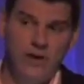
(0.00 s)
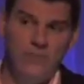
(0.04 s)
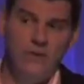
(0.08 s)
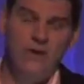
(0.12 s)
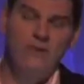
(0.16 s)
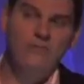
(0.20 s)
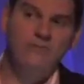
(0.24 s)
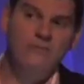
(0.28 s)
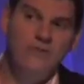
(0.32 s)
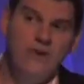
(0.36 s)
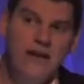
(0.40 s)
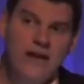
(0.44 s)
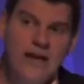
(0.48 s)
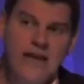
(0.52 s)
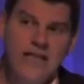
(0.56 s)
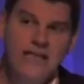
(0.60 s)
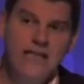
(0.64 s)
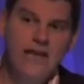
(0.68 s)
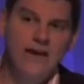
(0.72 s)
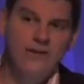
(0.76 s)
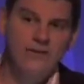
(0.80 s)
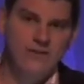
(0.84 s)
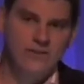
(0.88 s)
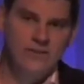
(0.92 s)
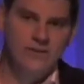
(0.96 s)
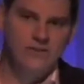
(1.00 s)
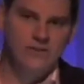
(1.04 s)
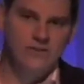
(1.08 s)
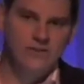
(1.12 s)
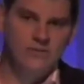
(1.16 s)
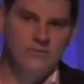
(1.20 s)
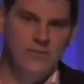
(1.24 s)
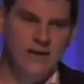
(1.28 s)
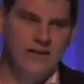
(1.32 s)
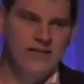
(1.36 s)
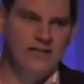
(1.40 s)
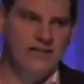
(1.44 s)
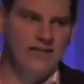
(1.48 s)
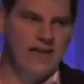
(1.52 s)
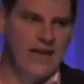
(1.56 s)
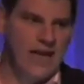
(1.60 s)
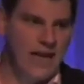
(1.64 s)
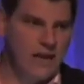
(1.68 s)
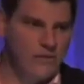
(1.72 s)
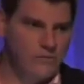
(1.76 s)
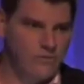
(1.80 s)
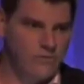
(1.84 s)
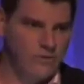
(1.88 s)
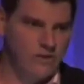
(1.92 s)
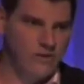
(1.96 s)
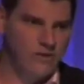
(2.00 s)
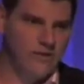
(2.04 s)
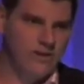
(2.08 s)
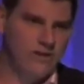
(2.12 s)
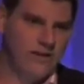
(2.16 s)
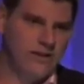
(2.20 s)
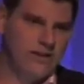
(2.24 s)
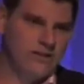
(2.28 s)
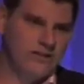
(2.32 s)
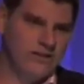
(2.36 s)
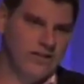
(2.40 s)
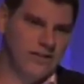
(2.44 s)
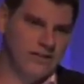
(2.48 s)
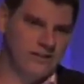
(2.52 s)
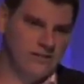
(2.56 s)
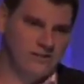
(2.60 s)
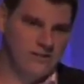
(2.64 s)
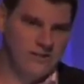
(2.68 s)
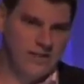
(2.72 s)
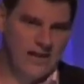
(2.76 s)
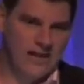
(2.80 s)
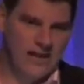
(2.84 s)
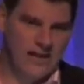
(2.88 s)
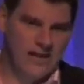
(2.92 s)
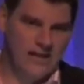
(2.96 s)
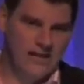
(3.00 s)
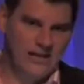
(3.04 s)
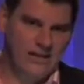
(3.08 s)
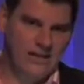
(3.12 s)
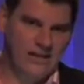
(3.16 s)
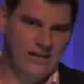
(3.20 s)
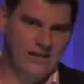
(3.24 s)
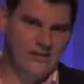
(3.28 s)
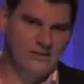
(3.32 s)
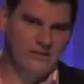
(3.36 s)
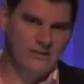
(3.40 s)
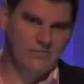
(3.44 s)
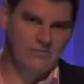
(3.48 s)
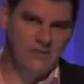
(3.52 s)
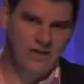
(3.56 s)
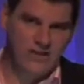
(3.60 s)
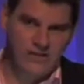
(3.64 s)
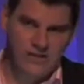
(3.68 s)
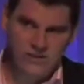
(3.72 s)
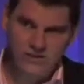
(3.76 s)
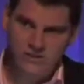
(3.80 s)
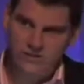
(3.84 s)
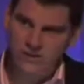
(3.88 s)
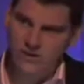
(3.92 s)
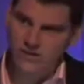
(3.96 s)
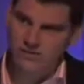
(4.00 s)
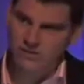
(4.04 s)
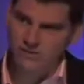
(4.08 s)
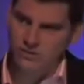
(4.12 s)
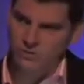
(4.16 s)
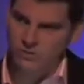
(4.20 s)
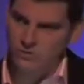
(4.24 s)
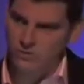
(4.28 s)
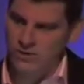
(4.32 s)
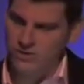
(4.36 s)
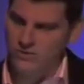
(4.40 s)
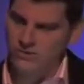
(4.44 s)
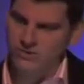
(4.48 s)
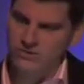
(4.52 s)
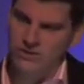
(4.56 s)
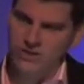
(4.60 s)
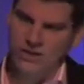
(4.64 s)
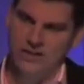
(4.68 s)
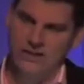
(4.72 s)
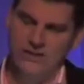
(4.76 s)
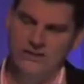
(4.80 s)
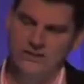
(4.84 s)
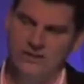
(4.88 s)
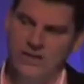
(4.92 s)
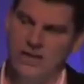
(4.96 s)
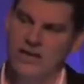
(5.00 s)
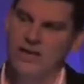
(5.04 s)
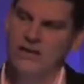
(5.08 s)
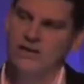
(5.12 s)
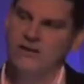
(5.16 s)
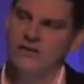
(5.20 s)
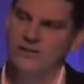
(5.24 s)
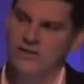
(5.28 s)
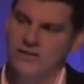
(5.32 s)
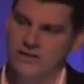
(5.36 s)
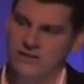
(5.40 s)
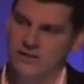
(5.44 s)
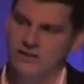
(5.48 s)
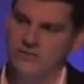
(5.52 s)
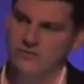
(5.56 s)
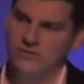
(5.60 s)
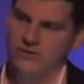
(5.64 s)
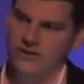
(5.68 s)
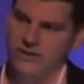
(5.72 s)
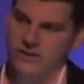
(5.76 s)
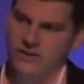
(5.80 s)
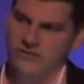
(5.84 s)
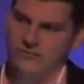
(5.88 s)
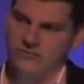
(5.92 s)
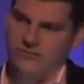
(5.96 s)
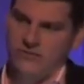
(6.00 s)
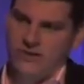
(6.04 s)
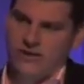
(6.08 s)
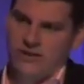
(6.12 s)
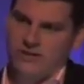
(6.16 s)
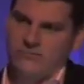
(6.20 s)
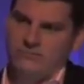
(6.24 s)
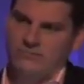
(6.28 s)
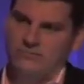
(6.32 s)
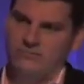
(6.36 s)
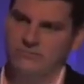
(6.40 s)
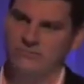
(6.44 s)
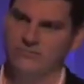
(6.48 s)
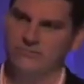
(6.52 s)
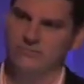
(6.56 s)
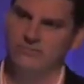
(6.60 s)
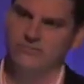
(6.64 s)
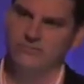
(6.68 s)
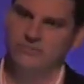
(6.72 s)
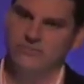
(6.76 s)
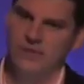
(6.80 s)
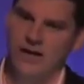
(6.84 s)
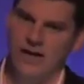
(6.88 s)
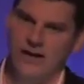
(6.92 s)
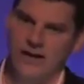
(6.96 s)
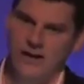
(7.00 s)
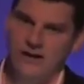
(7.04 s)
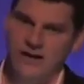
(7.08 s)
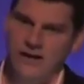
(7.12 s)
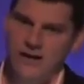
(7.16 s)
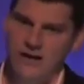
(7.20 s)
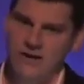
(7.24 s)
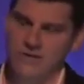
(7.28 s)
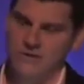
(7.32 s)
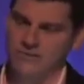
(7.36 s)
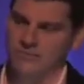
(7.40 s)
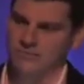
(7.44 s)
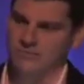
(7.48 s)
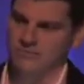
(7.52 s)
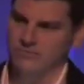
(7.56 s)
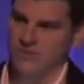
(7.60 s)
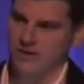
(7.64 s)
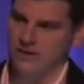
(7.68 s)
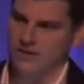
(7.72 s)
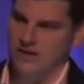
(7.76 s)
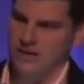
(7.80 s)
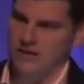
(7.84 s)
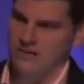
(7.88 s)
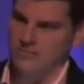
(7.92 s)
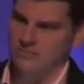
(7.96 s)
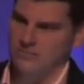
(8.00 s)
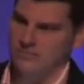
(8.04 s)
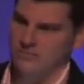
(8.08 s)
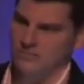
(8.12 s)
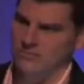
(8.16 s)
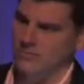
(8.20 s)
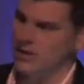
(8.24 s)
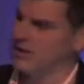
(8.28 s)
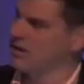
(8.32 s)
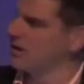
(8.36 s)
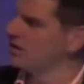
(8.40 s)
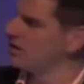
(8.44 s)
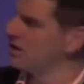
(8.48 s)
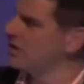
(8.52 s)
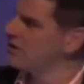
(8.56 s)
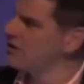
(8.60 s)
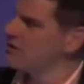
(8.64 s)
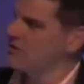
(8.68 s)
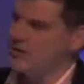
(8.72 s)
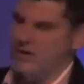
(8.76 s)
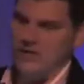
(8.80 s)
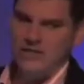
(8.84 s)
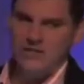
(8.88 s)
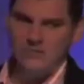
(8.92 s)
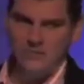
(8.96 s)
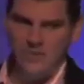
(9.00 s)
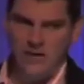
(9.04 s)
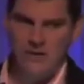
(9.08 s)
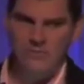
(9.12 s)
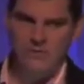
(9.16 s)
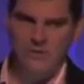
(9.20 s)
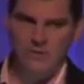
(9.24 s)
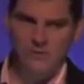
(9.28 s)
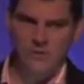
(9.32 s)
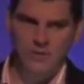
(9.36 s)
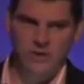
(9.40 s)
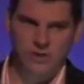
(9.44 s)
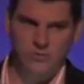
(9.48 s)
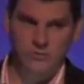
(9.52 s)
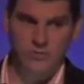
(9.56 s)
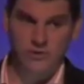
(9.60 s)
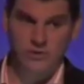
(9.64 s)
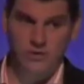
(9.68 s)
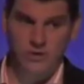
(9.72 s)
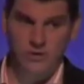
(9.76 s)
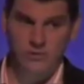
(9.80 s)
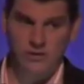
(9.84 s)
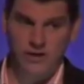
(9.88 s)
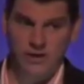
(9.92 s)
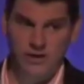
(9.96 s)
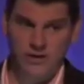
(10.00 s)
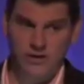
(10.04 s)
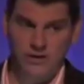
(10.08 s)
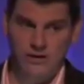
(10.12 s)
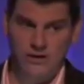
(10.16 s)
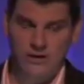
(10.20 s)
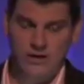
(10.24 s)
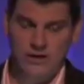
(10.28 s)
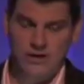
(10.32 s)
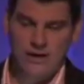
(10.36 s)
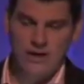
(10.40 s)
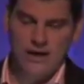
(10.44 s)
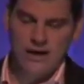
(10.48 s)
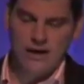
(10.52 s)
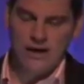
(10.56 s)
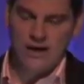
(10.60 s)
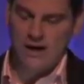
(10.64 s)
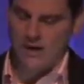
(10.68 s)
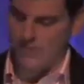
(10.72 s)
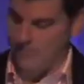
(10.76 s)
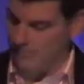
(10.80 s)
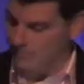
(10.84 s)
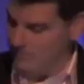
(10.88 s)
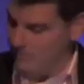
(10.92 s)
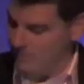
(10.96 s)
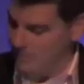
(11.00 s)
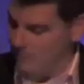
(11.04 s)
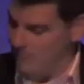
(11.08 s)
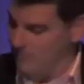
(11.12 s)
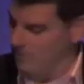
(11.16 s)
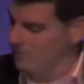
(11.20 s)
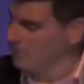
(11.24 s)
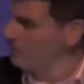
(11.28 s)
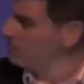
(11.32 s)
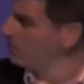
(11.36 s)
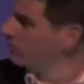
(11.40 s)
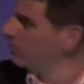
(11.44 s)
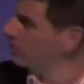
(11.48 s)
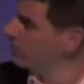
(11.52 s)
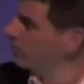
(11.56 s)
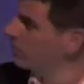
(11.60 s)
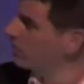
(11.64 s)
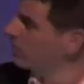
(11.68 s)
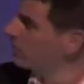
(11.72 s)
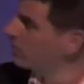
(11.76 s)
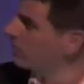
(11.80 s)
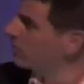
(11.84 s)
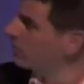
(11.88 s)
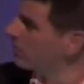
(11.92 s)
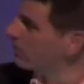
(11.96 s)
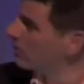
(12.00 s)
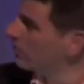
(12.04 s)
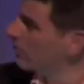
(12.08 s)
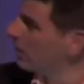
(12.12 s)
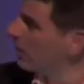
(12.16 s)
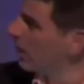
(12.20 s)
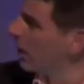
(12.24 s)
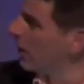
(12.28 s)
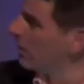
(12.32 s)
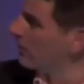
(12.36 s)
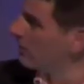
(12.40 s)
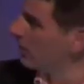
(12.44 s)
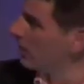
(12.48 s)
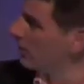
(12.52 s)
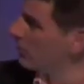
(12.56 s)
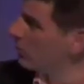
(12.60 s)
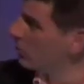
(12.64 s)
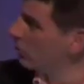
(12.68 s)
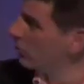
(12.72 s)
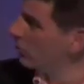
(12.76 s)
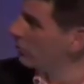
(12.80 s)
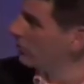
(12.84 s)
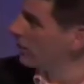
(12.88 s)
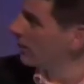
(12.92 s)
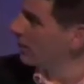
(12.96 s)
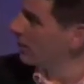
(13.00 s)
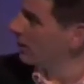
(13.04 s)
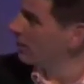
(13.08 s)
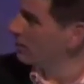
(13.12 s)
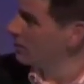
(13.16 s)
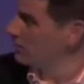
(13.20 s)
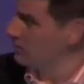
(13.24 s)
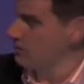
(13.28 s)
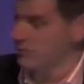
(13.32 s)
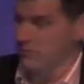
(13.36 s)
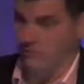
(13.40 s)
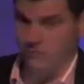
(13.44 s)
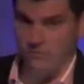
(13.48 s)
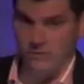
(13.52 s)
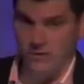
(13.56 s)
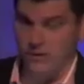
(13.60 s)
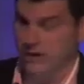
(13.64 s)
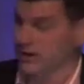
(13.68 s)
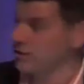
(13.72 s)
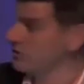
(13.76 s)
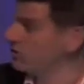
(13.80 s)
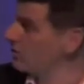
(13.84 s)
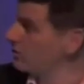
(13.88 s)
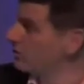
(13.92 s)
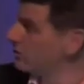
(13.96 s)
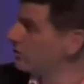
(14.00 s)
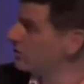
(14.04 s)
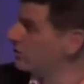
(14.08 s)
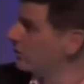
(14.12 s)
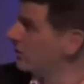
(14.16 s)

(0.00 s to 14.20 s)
Am I really going to make the effort to understand it and to register and to all those things just for delivery? I don't know. There's other things maybe that we should be doing that might open up more of that commitment from the customer.